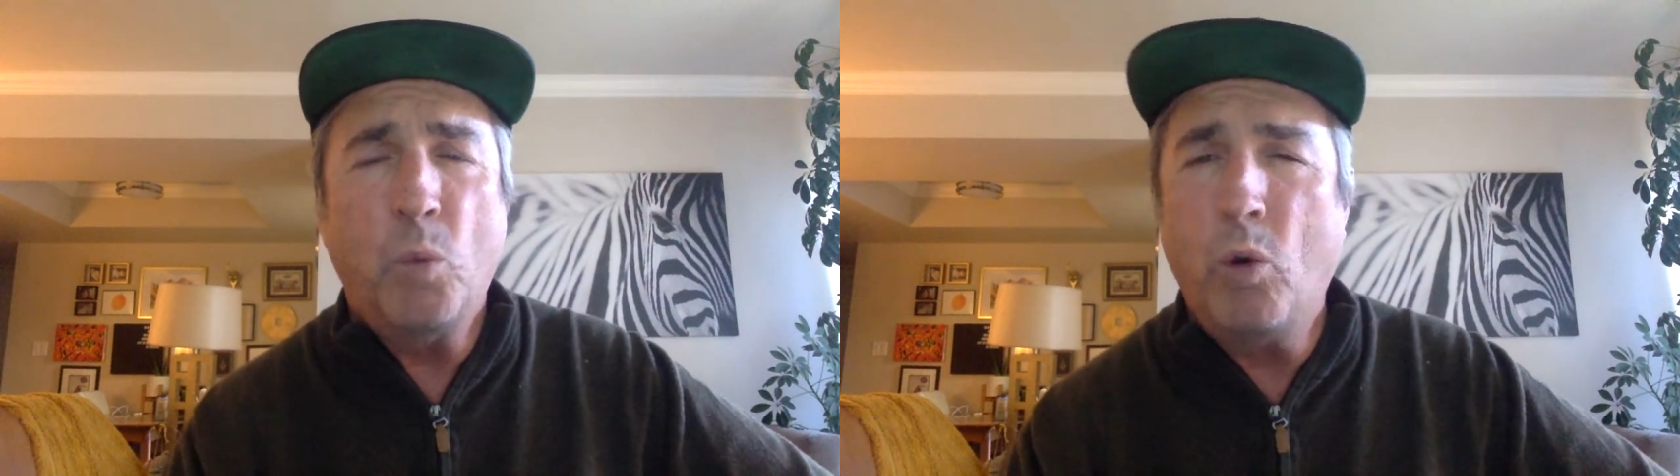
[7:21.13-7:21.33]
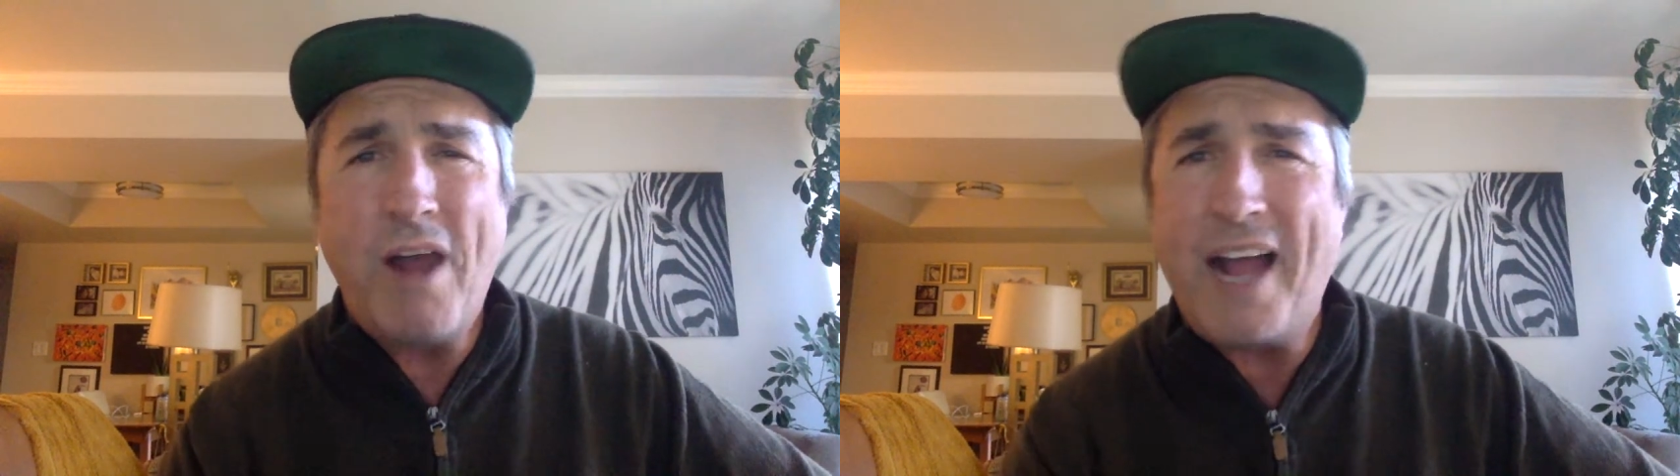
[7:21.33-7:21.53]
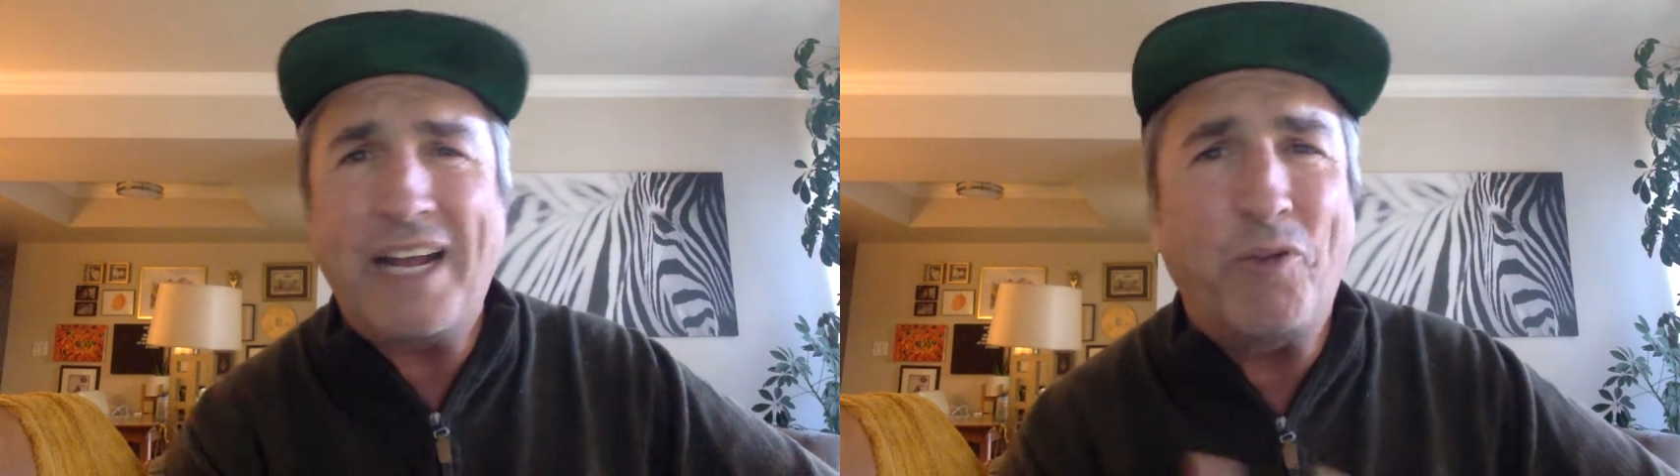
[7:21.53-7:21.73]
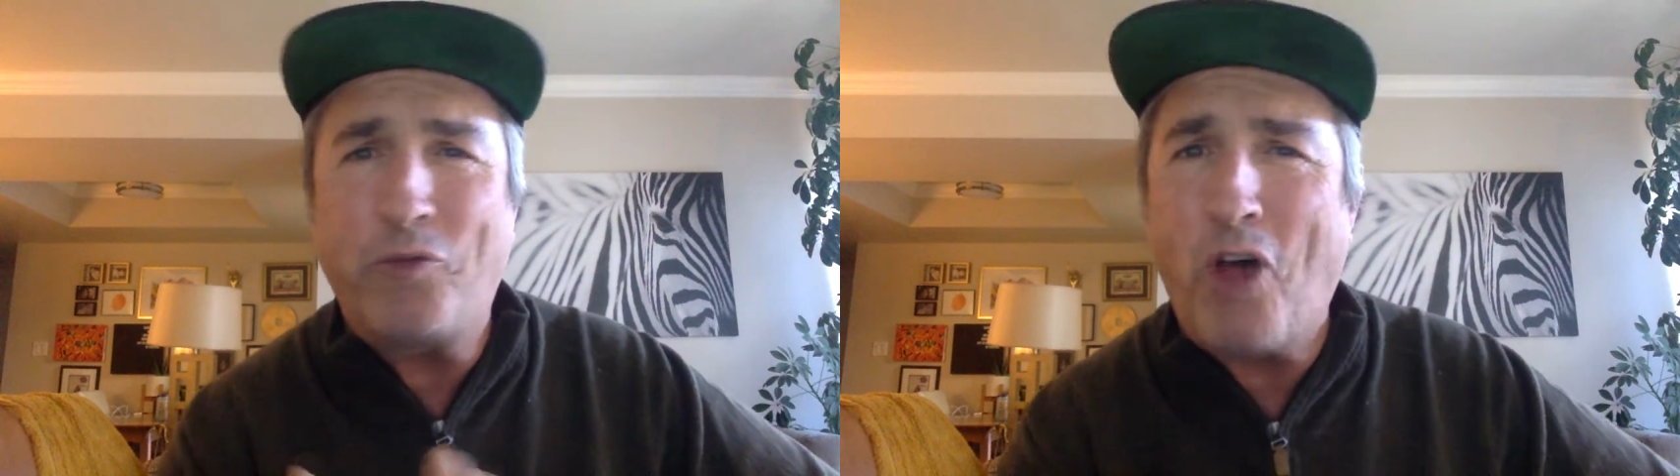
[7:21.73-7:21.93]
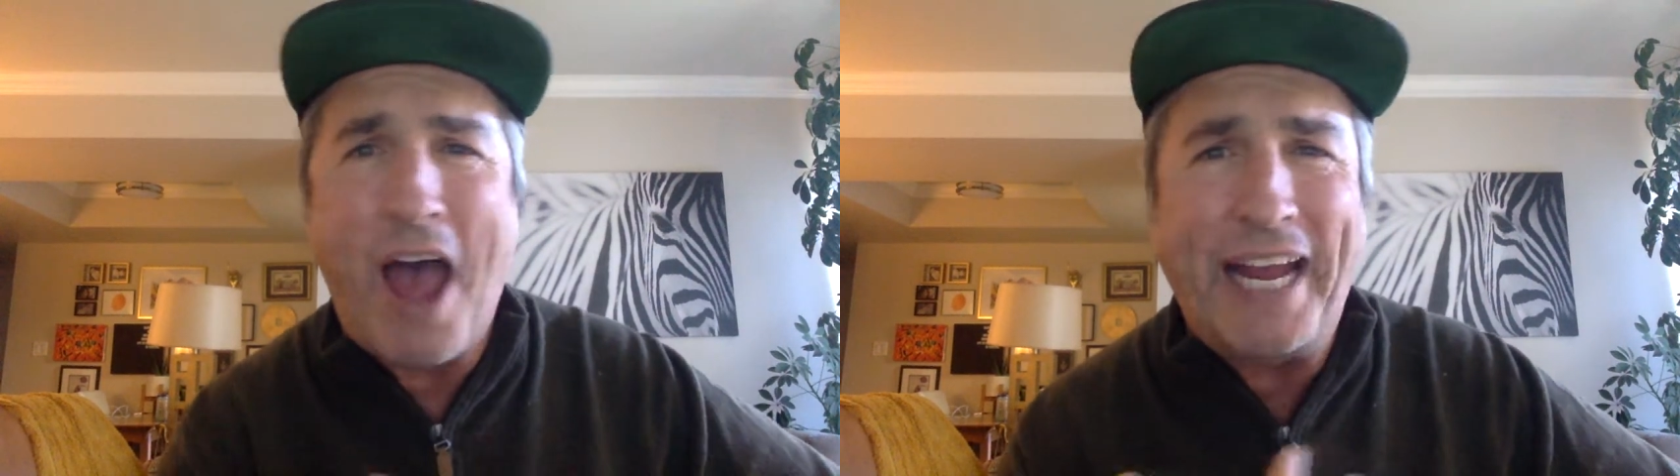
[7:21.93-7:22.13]
we're not going to
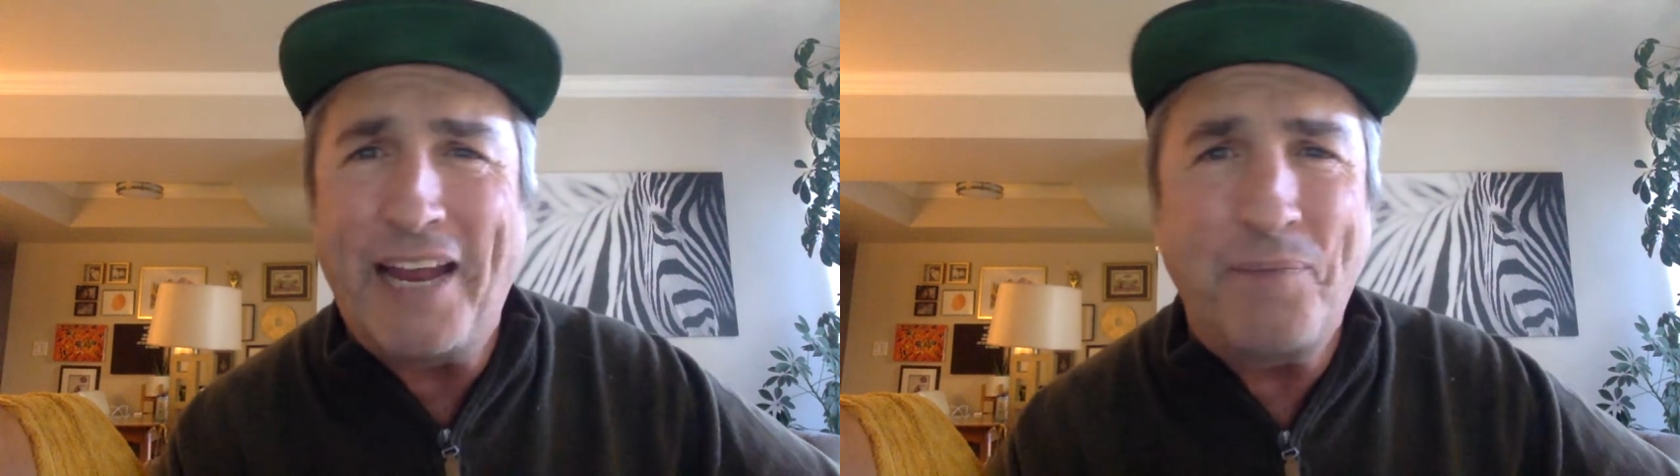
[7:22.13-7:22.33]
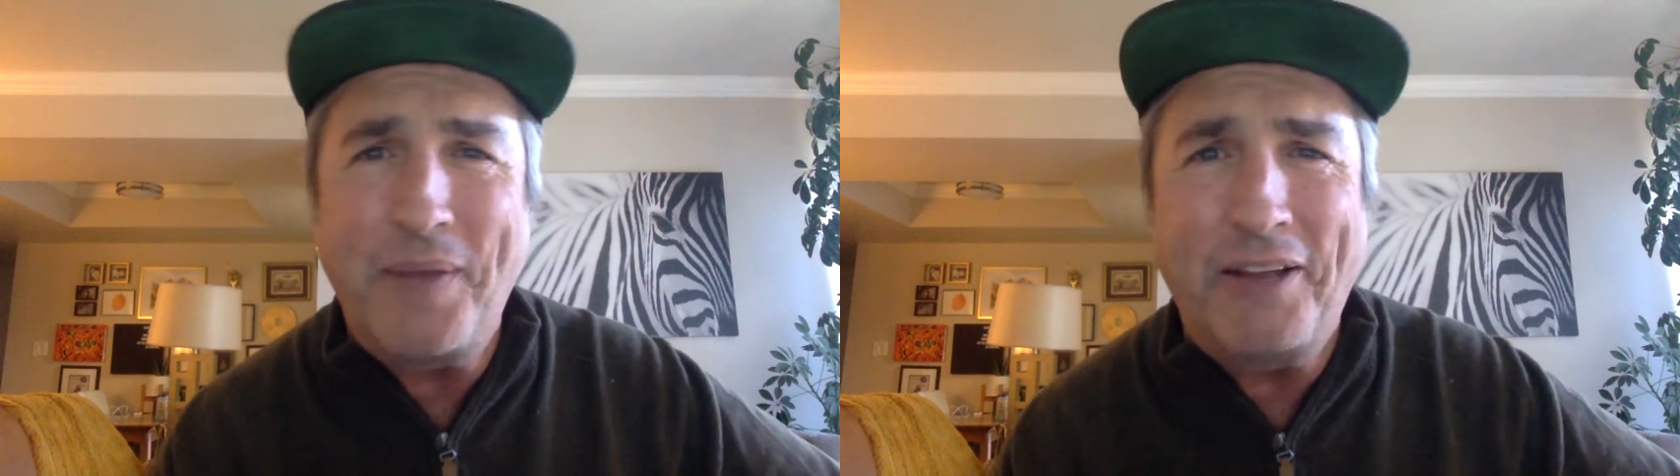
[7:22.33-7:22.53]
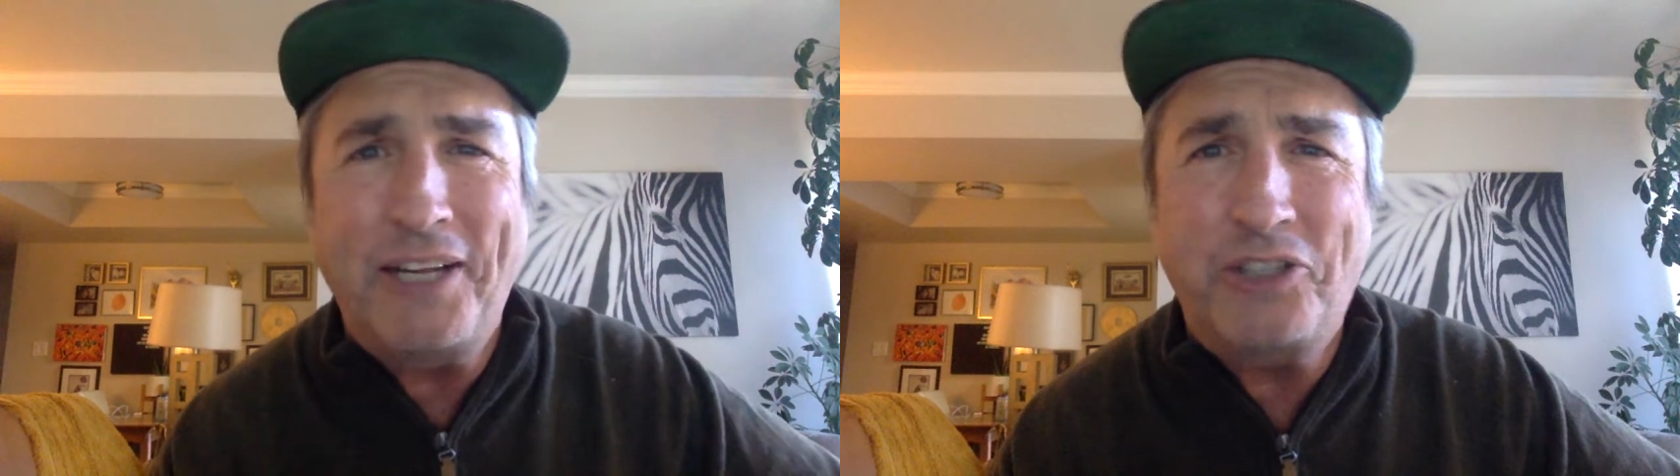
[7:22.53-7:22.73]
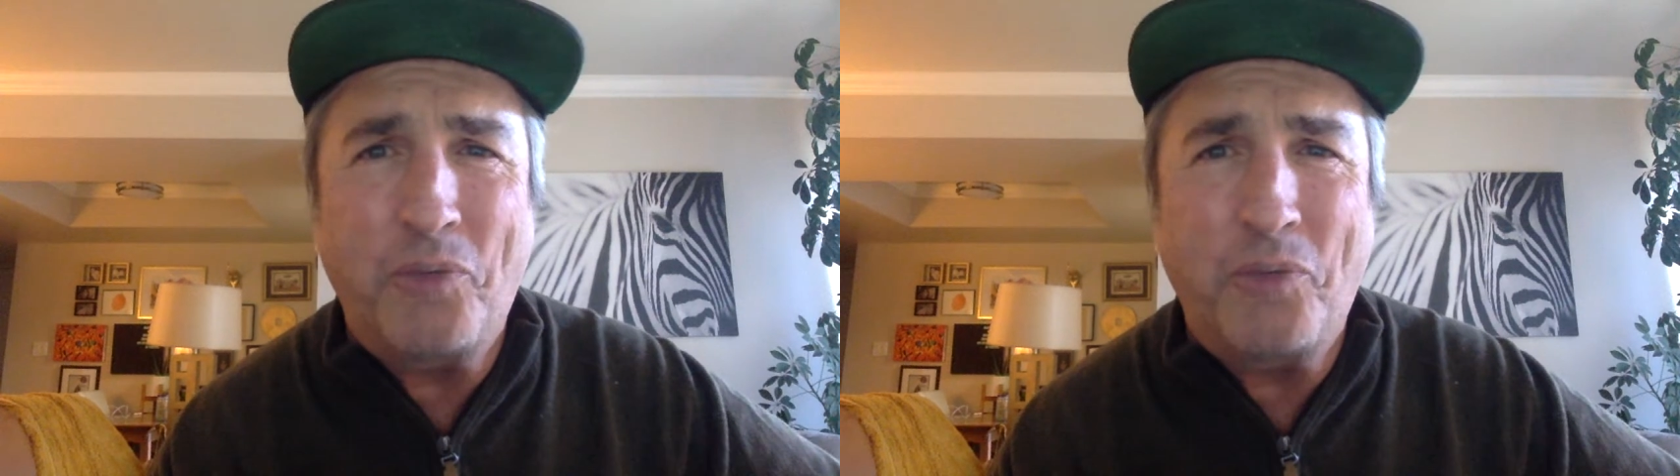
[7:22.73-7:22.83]
fly in millions